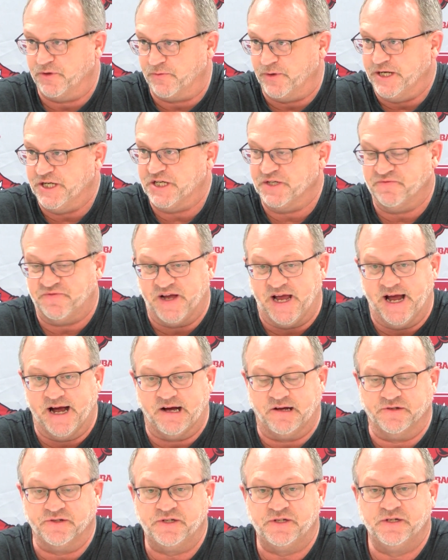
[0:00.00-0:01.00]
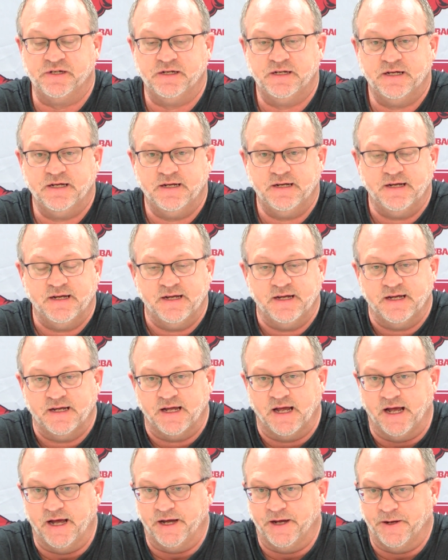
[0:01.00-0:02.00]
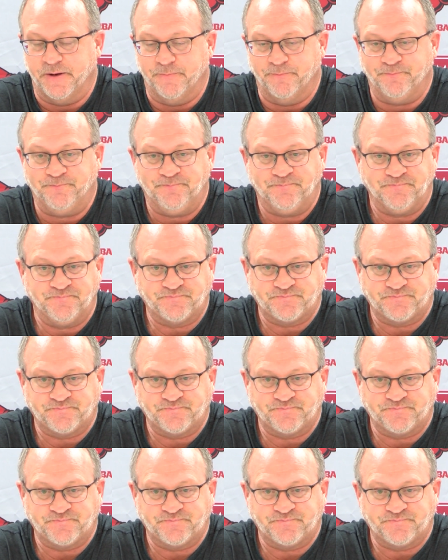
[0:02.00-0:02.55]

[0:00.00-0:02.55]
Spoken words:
to reaching fouls. You